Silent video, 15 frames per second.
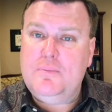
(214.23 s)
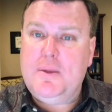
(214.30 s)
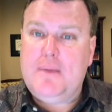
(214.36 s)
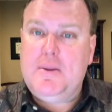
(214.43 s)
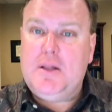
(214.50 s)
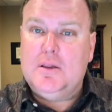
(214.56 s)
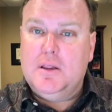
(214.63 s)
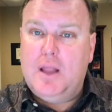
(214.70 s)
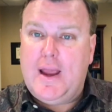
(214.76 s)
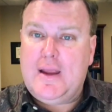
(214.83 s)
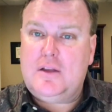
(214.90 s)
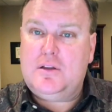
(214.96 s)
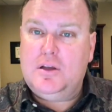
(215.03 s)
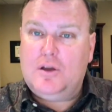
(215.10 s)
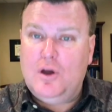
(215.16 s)
maybe like
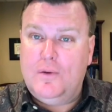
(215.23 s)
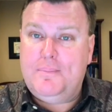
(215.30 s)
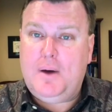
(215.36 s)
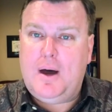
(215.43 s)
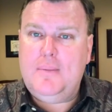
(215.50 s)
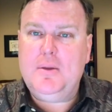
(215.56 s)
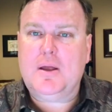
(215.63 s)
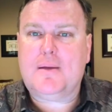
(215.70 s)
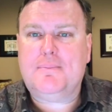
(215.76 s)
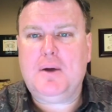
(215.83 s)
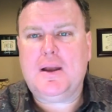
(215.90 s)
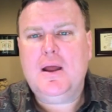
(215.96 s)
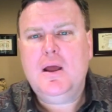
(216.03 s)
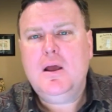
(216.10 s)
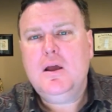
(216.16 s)
to go public, but